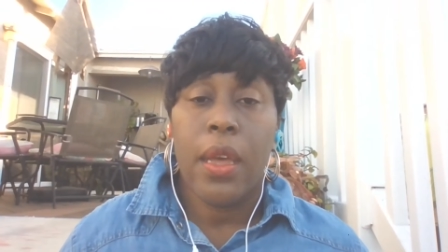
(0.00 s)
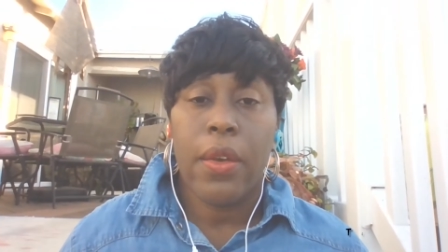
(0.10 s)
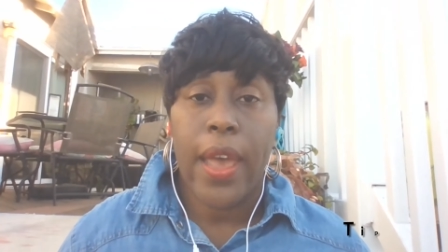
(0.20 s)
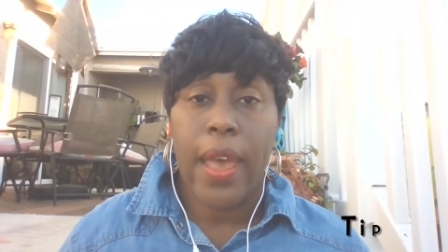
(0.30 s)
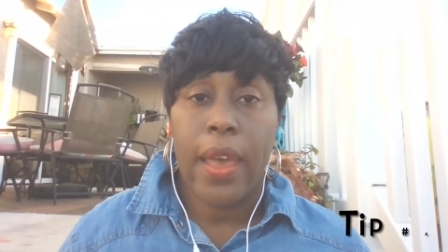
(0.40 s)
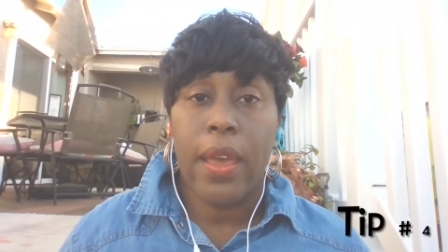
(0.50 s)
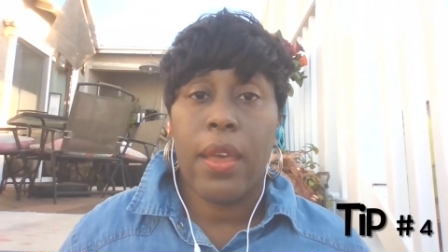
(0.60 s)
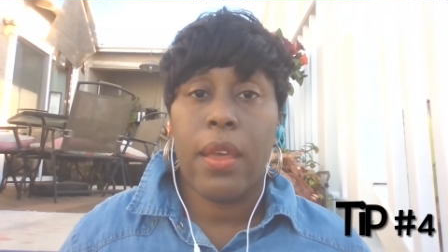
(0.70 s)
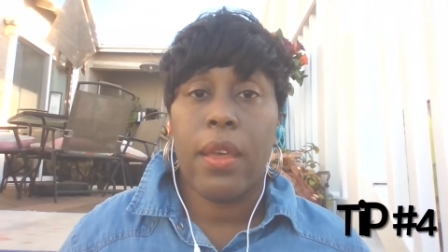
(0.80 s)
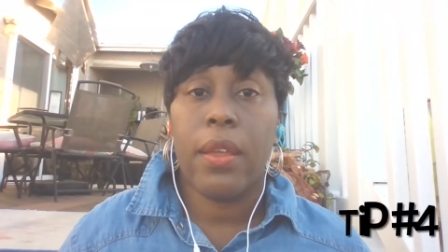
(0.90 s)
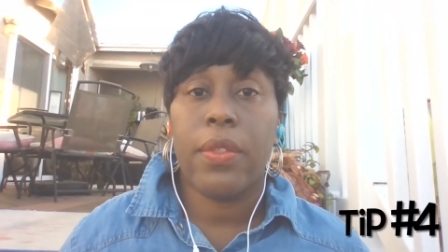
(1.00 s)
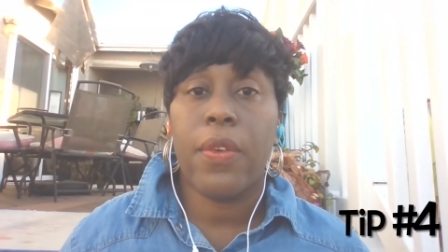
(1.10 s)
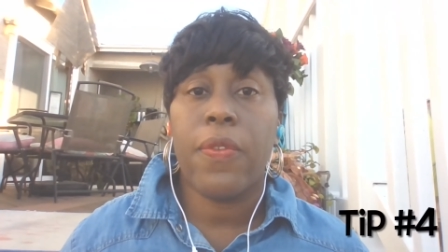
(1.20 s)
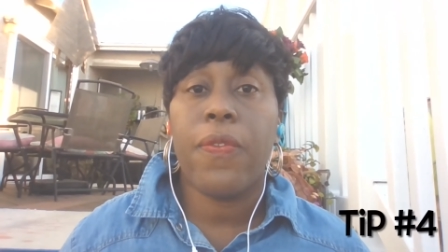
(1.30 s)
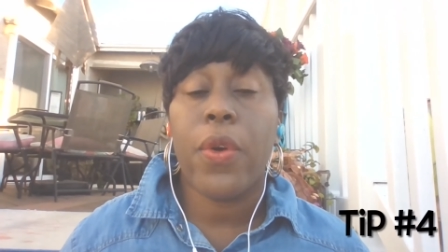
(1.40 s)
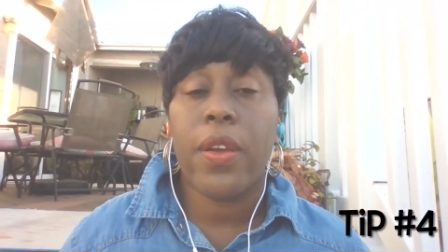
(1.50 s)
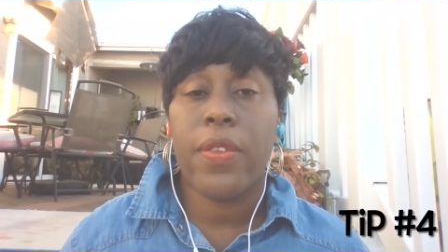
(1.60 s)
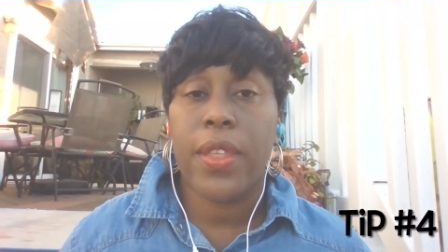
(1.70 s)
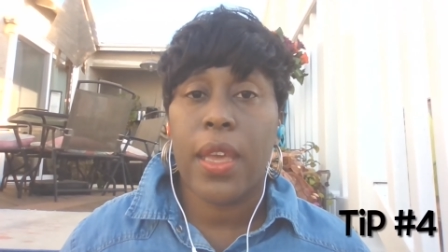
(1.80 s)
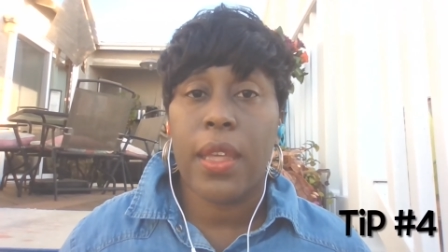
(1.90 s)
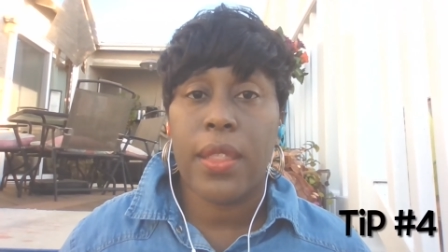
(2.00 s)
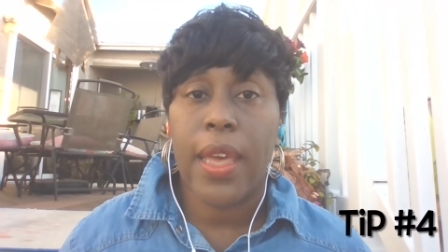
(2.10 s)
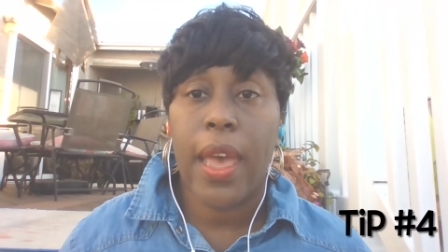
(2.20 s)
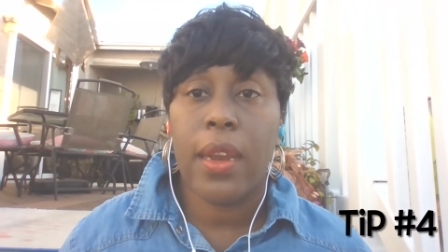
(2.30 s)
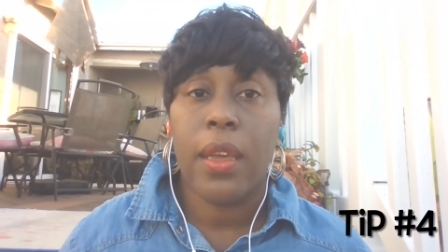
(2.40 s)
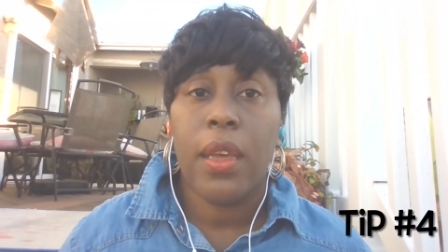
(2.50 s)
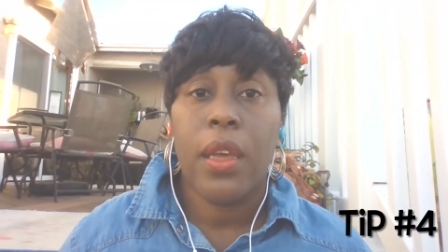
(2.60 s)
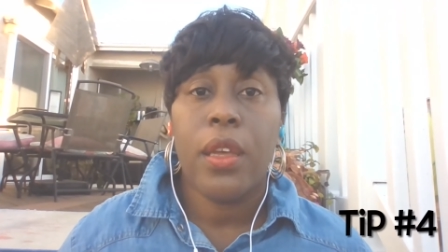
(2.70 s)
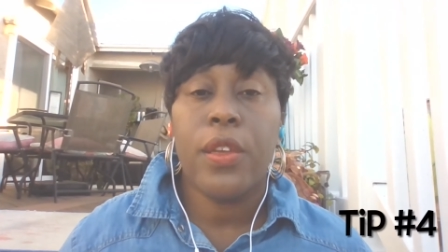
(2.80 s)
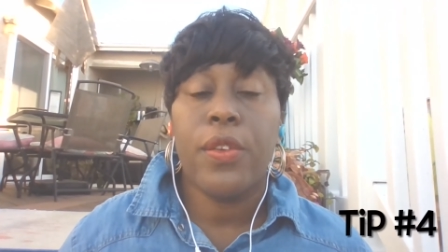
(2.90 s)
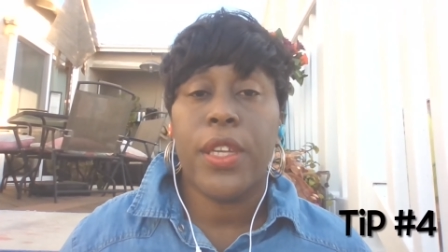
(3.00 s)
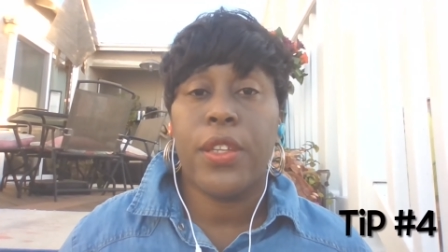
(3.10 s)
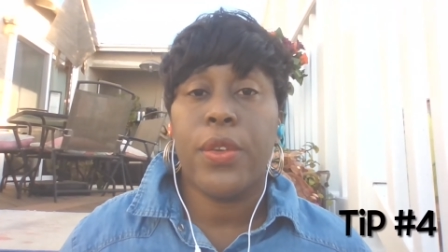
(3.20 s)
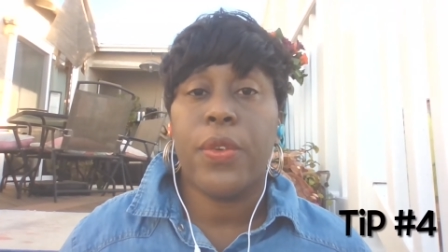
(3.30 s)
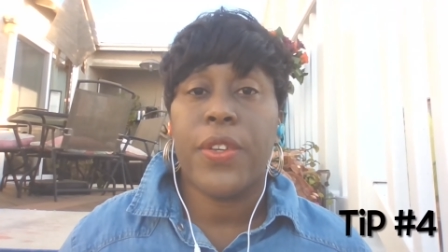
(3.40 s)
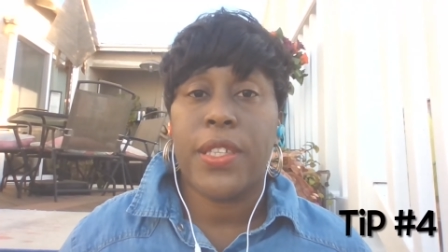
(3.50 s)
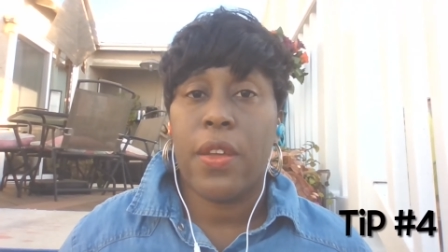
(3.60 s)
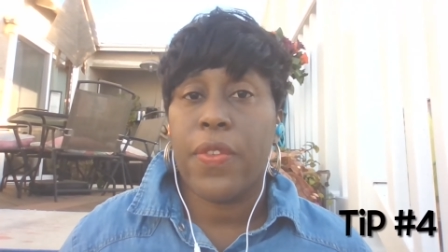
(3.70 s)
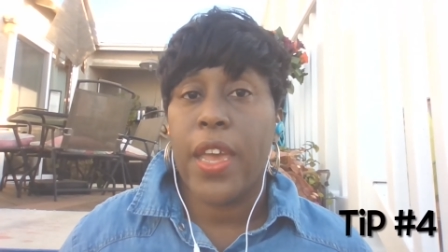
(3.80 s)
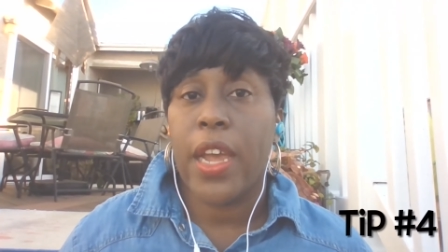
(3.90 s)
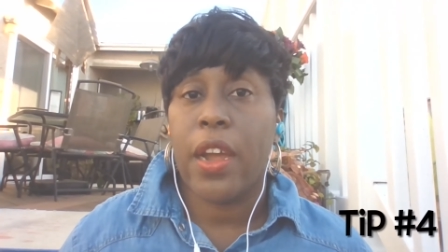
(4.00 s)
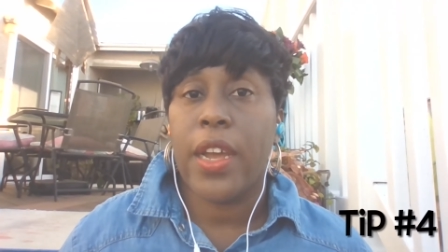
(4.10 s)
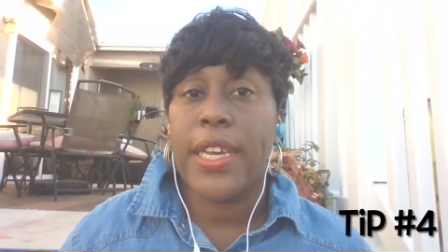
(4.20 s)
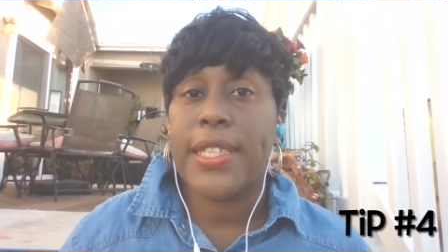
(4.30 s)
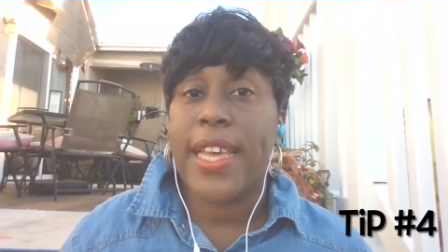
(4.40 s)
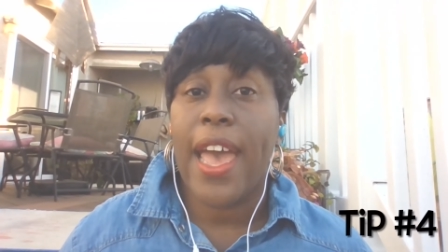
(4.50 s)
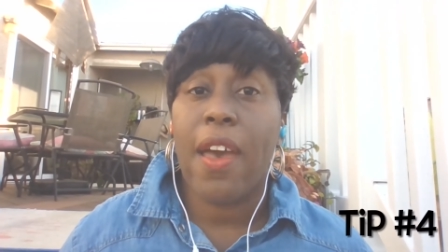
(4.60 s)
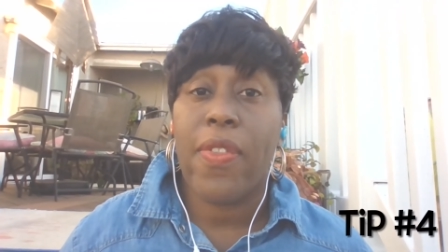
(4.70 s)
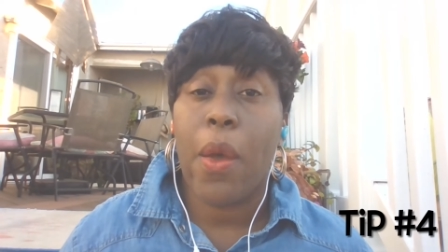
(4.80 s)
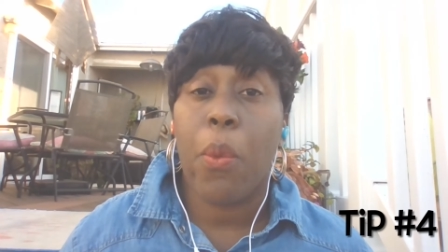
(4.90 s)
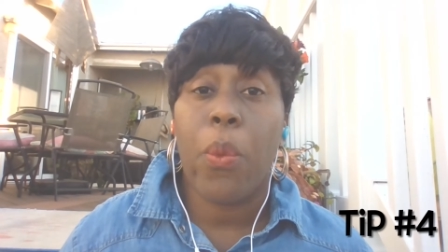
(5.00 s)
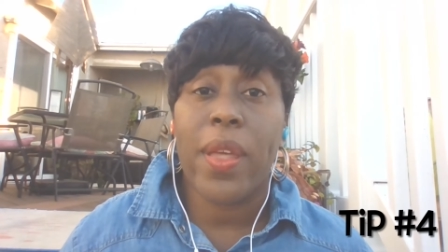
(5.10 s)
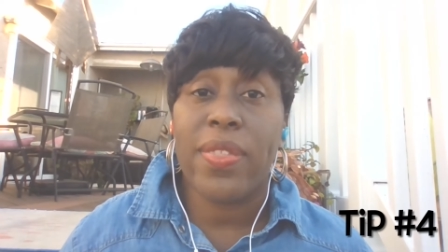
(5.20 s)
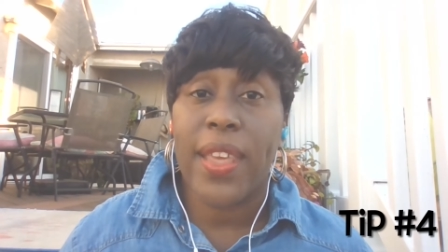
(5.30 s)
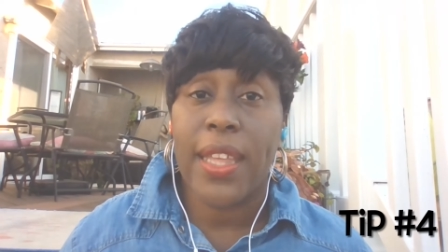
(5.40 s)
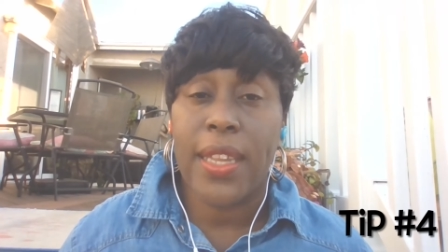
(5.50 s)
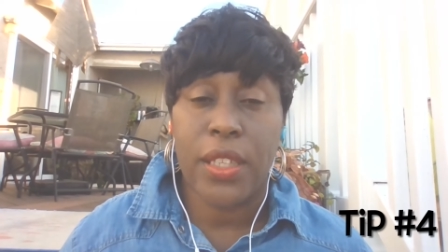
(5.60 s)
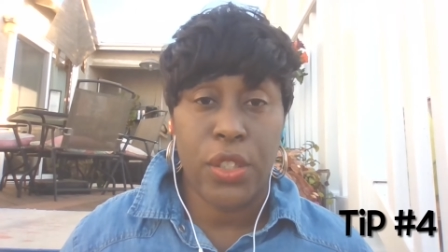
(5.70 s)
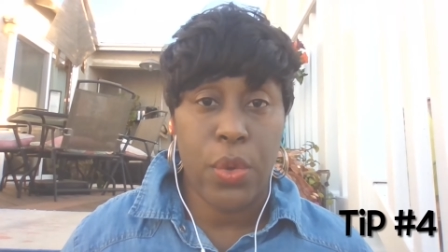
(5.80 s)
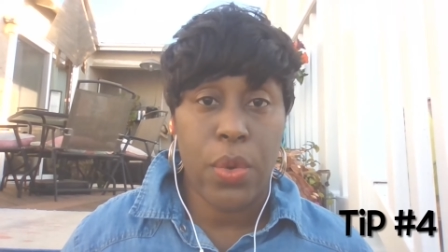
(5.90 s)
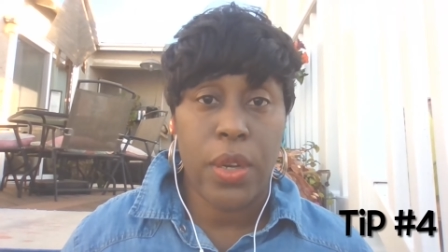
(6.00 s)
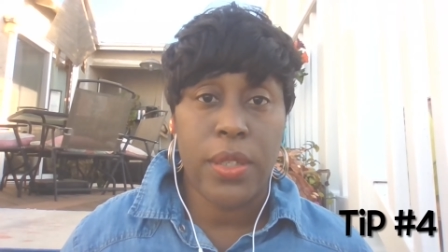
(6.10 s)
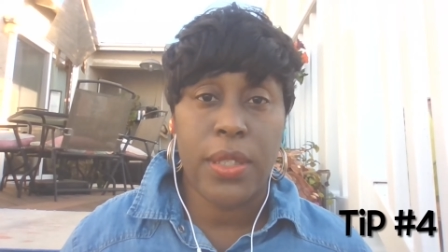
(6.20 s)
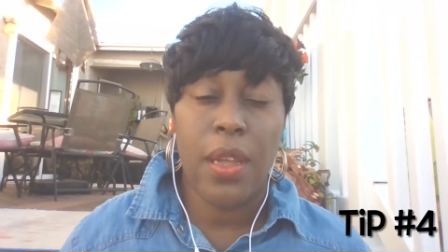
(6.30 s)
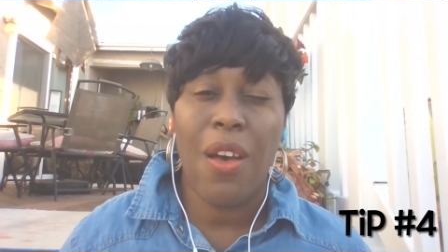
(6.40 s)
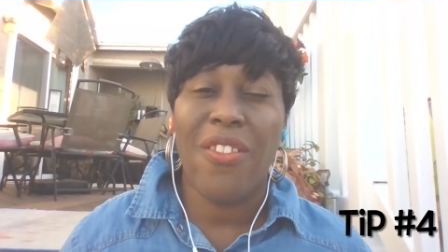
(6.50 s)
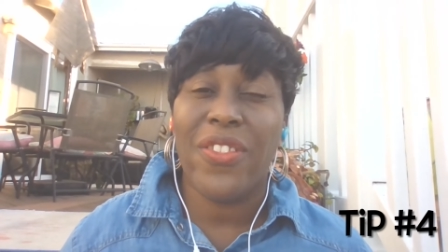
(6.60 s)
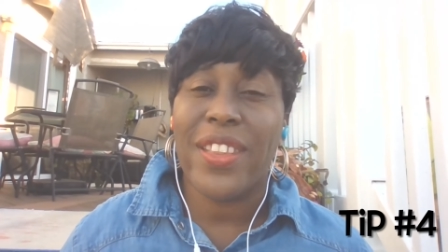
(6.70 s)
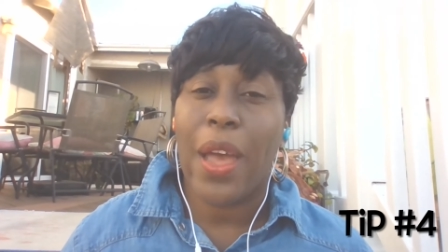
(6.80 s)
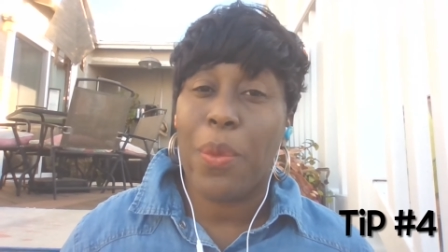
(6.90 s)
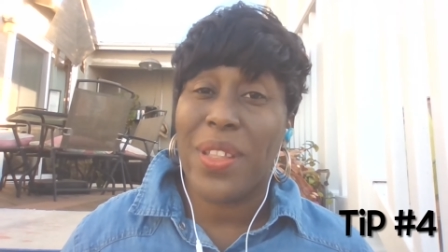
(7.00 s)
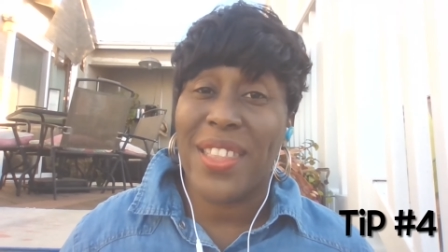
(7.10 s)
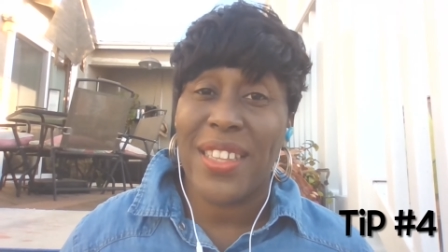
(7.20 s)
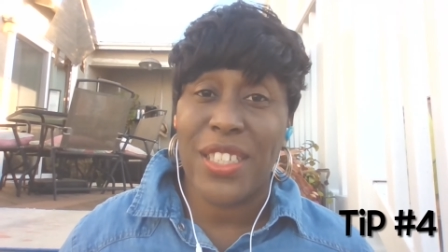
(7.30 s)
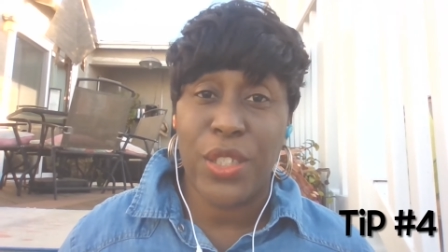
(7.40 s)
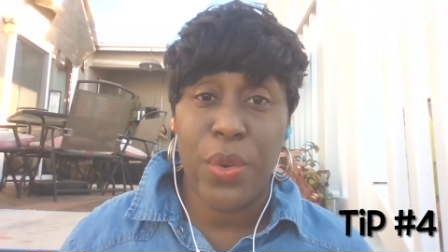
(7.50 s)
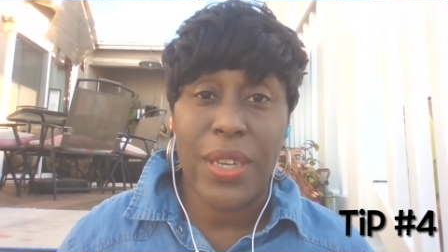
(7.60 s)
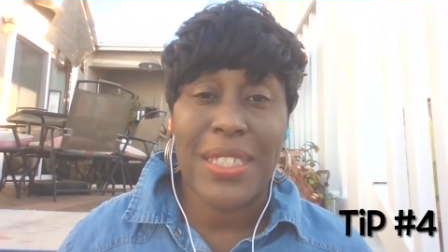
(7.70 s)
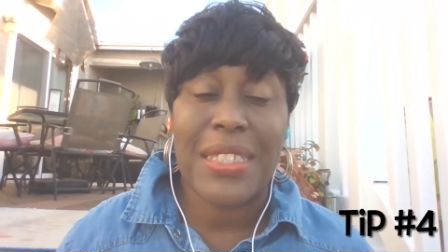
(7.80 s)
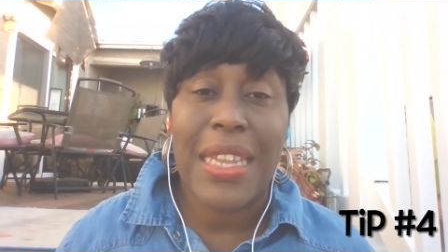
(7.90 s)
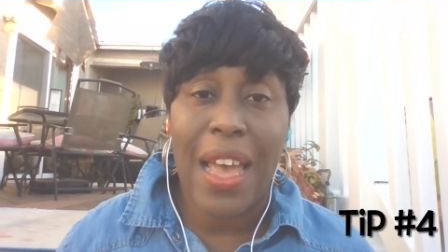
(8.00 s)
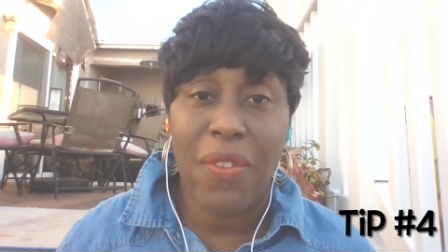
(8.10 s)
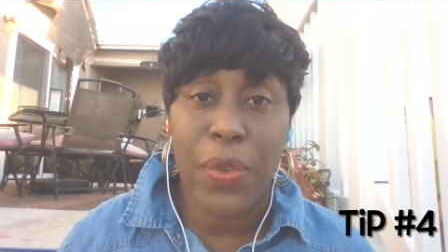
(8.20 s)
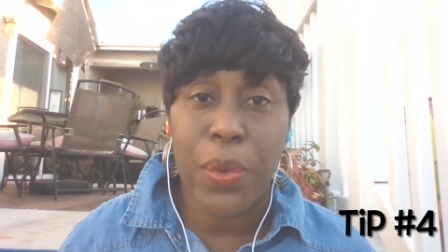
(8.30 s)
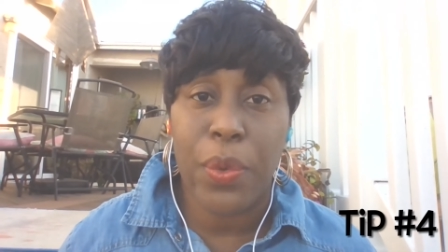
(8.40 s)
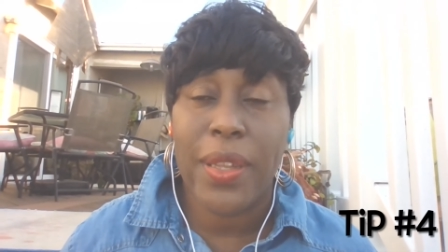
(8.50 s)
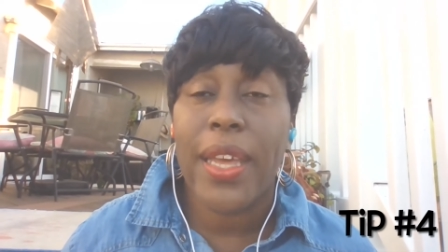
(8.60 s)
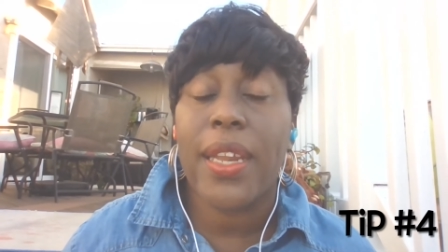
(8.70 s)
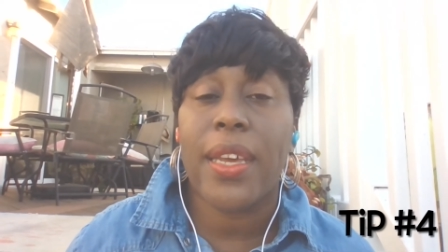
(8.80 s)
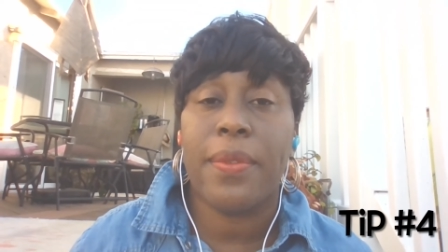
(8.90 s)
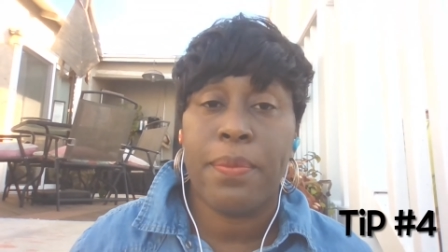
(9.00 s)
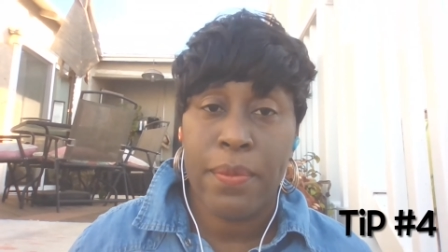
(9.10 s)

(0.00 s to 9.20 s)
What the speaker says: Okay, the fourth thing that you need to do for self-care is to have that one thing that's yours. And hopefully that one thing that's yours is not food related.